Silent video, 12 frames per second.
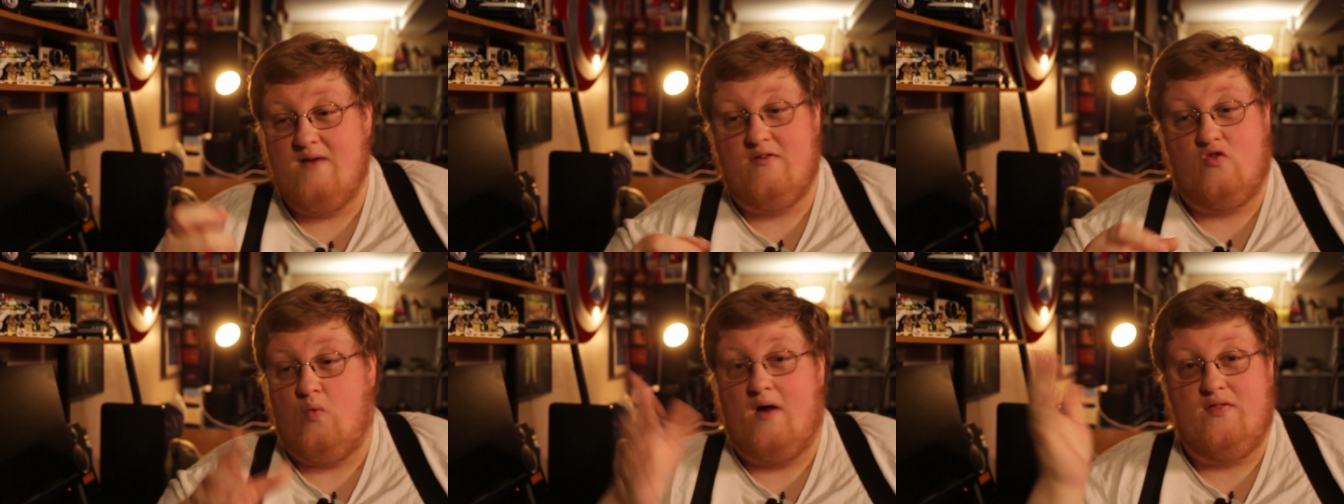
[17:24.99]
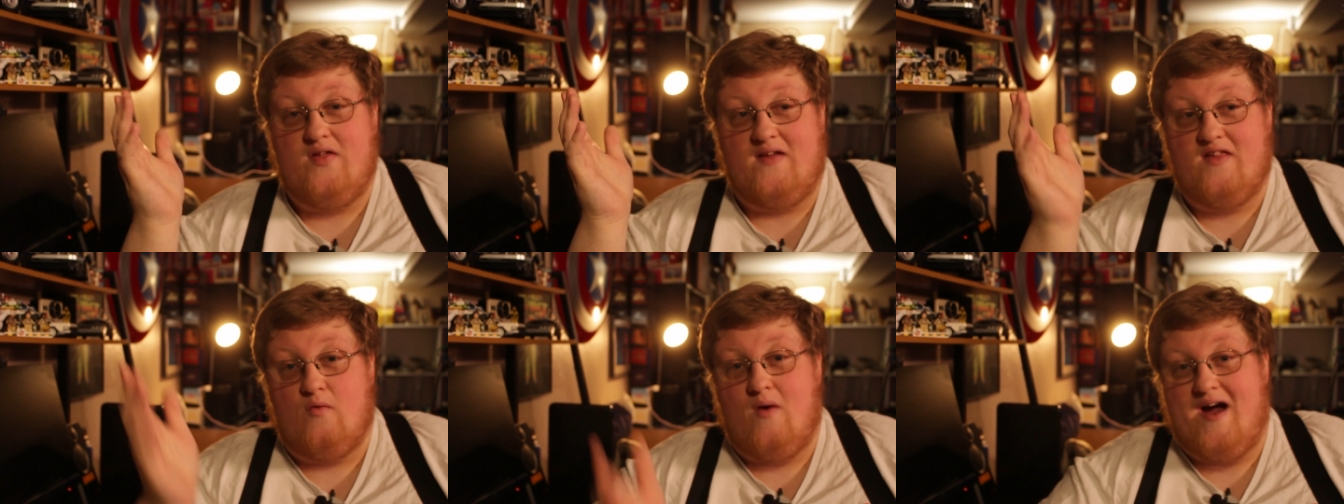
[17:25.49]
If it's one
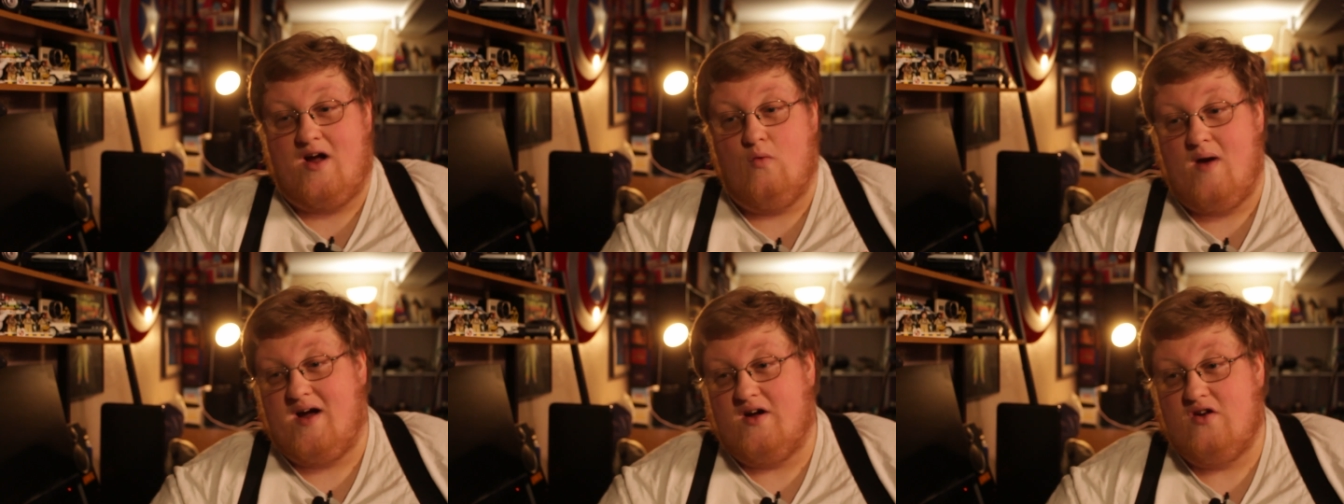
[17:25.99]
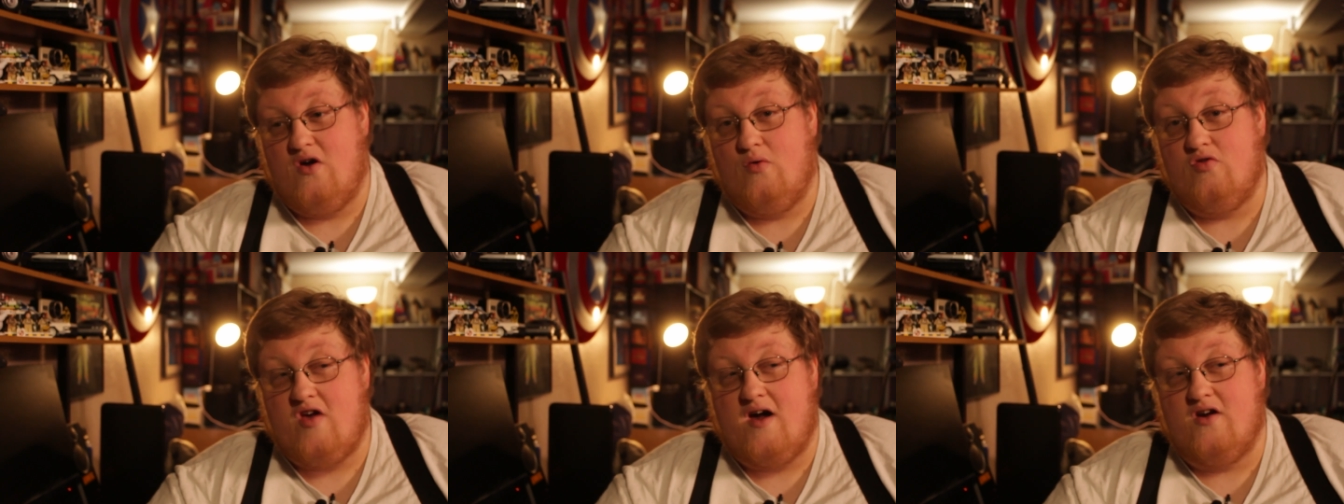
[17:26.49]
thing that Raka Raka
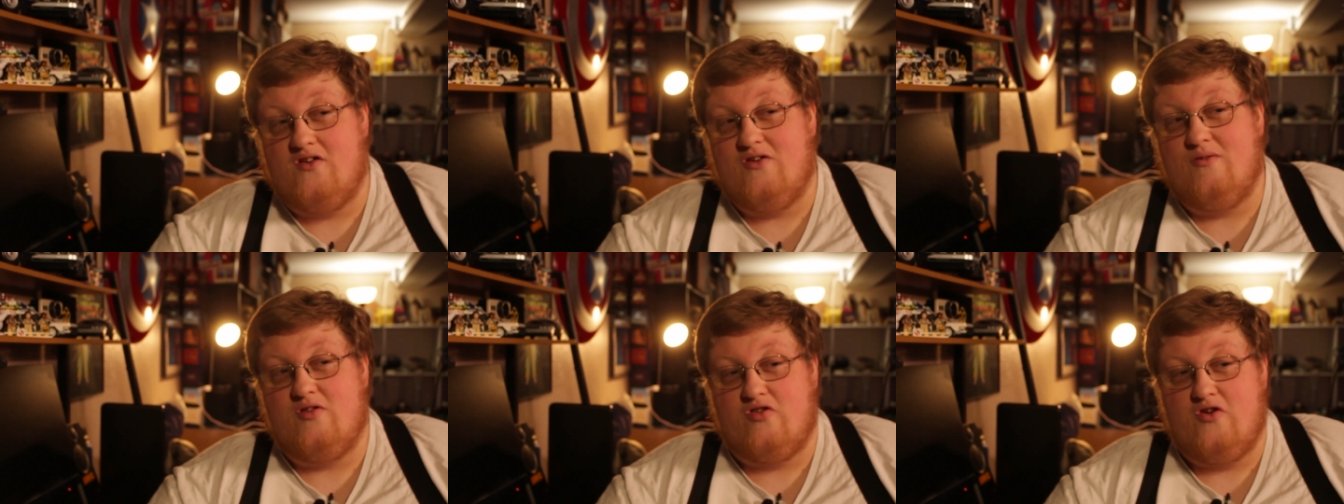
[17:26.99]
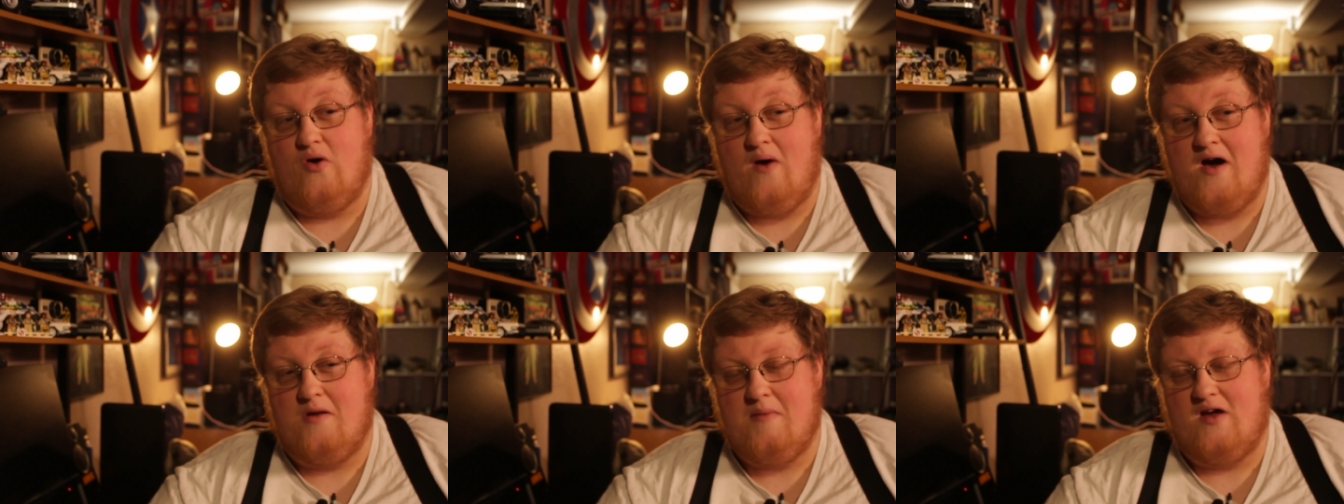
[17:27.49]
knows how to do, it's know
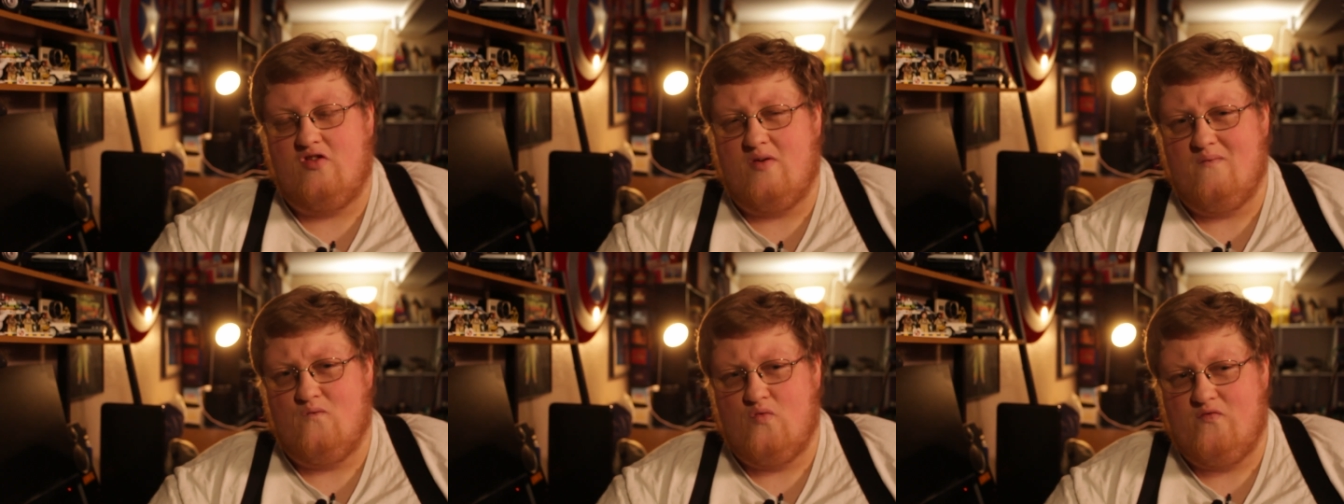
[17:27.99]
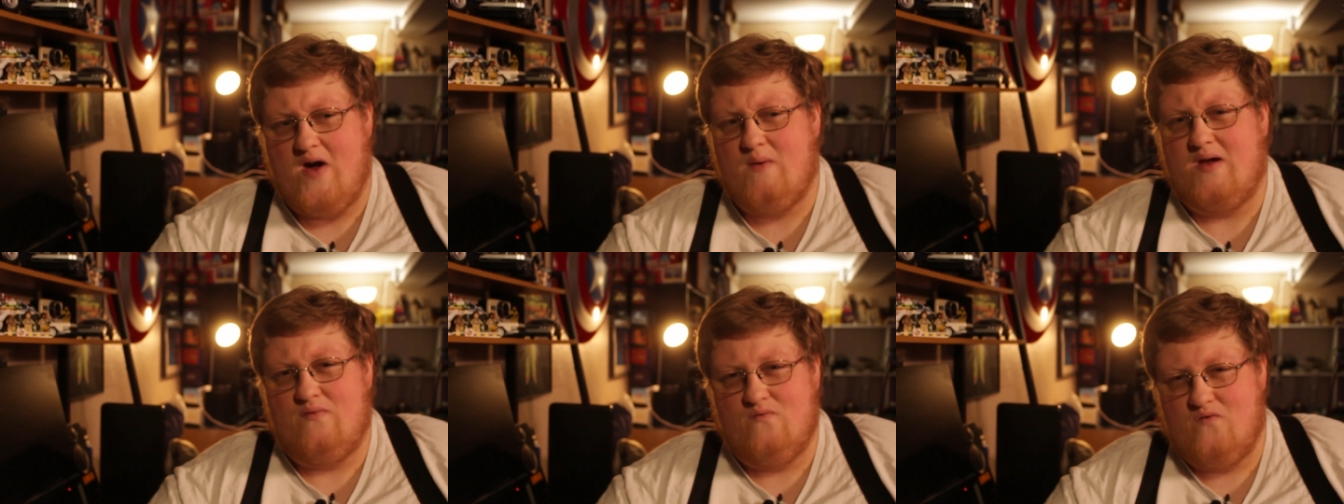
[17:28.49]
how to make some
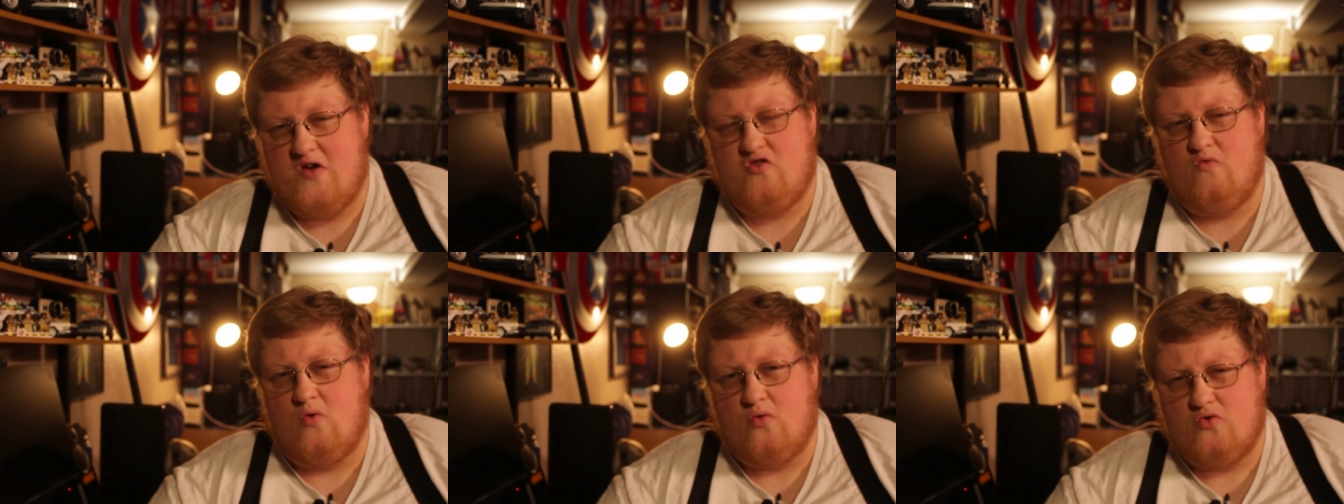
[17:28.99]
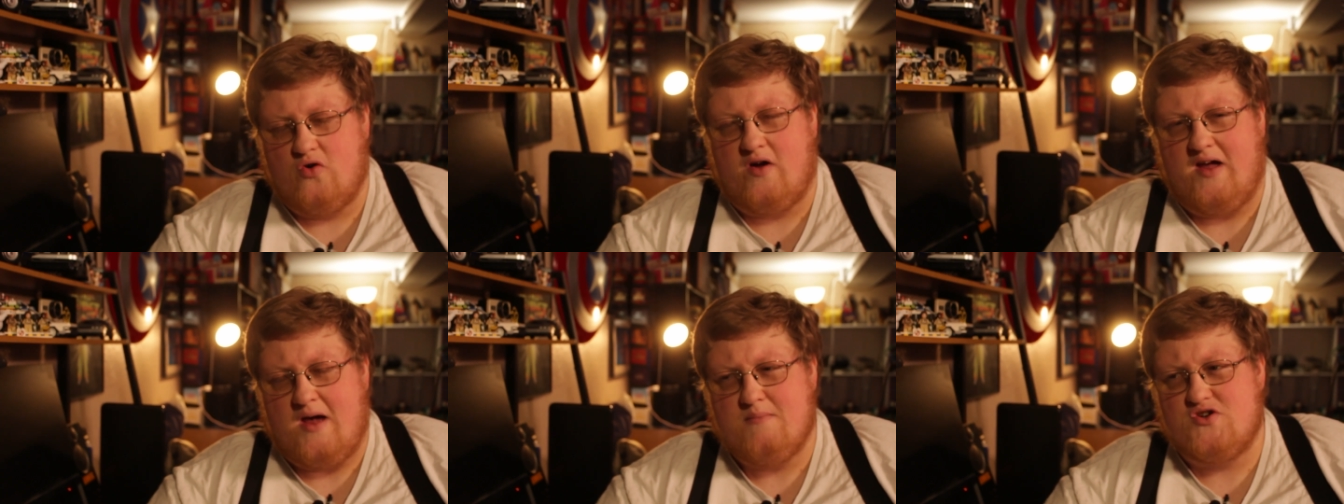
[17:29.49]
very visceral
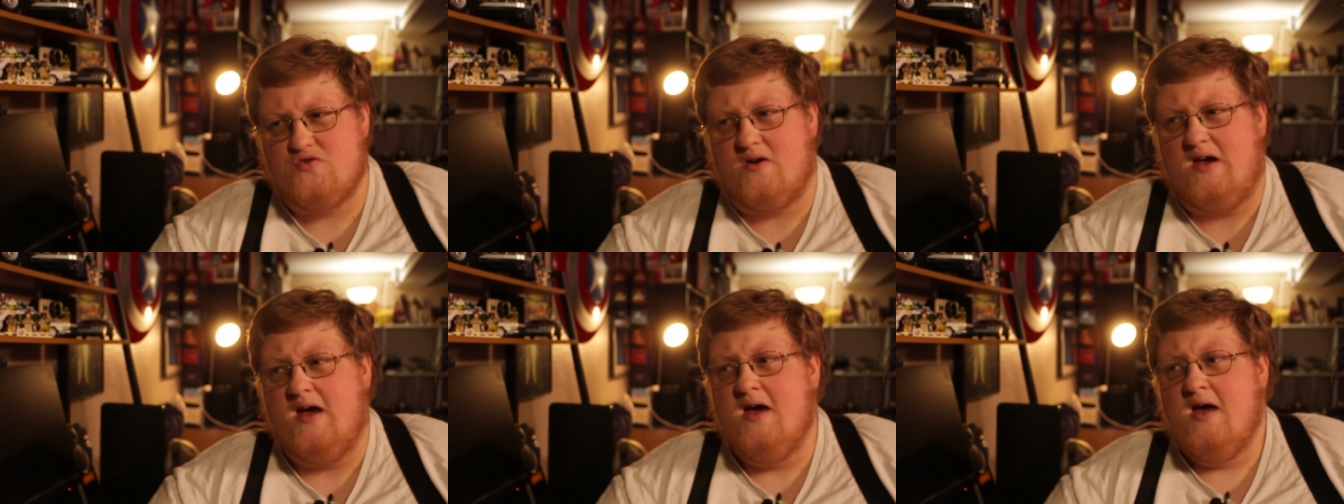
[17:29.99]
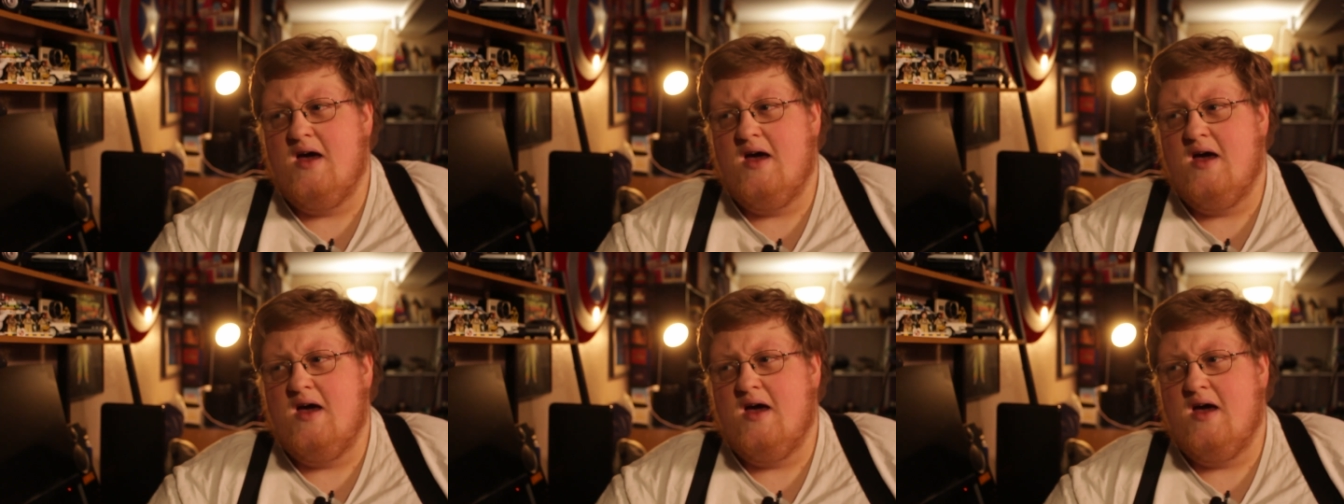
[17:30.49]
looking imagery.